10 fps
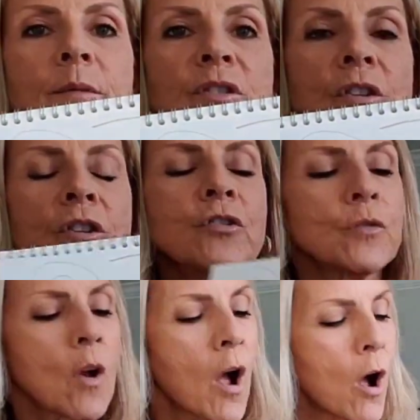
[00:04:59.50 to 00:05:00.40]
just going to
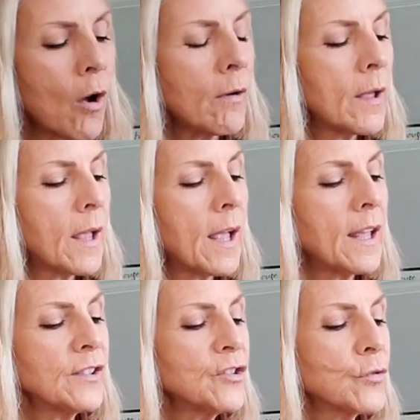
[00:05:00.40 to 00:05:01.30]
draw
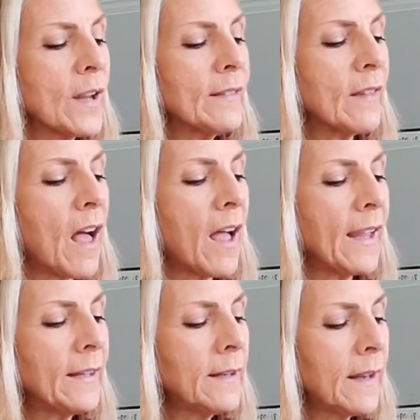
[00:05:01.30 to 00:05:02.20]
a straight
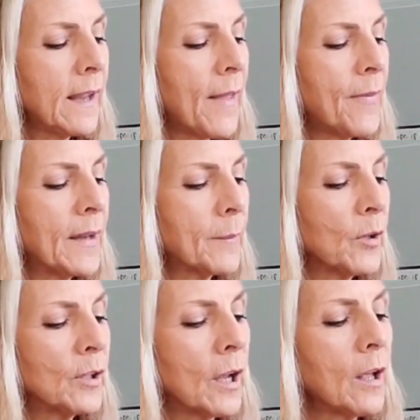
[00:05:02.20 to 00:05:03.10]
line, and then I'm
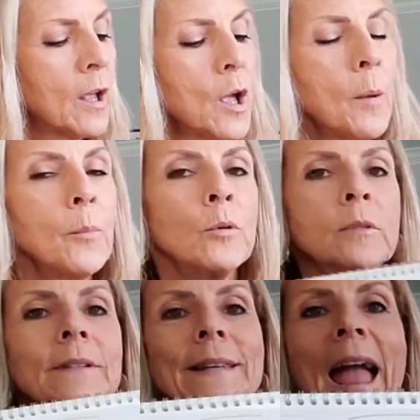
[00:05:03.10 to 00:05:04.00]
going to pull